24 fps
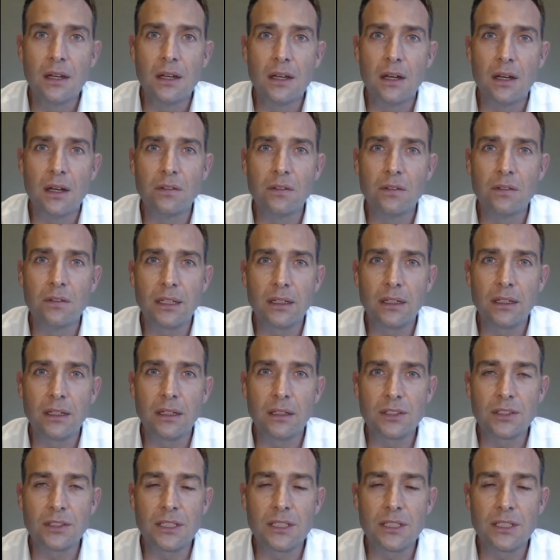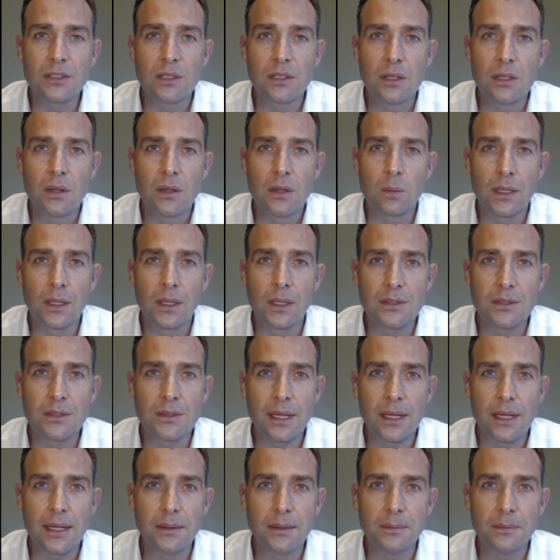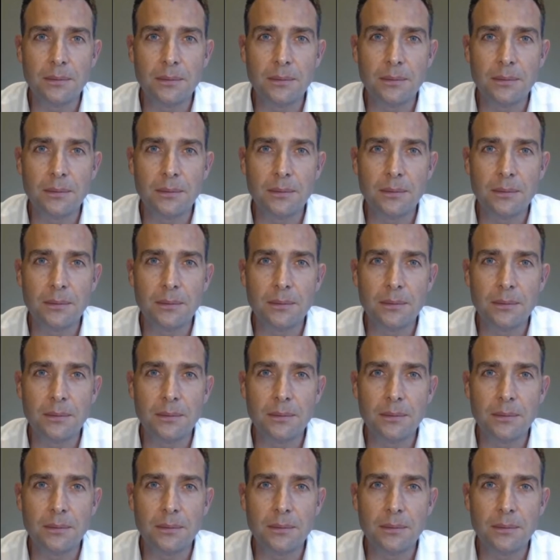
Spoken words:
avoiding losses whilst you can.